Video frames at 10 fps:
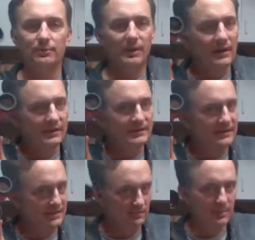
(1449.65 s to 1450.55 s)
But like I said,
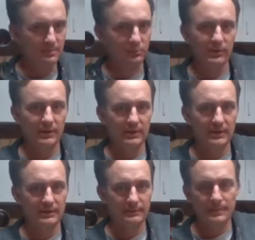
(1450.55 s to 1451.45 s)
some people really
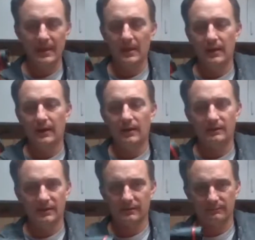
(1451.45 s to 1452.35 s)
like them,
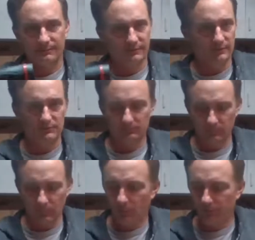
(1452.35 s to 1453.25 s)
like for
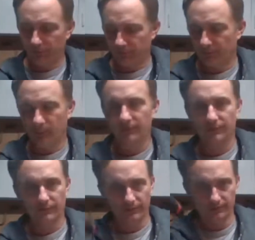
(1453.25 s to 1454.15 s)
all sorts of
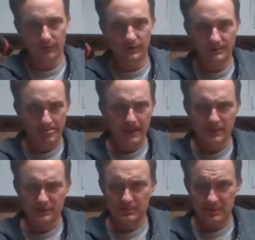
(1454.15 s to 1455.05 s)
reasons, right?
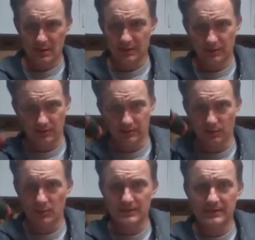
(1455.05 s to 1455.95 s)
So binoculars are
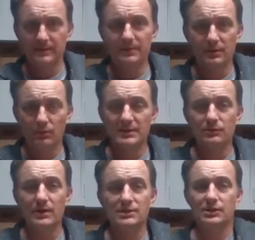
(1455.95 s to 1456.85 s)
one step in the right
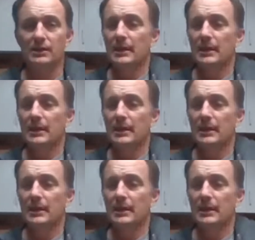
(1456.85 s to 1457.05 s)
direction.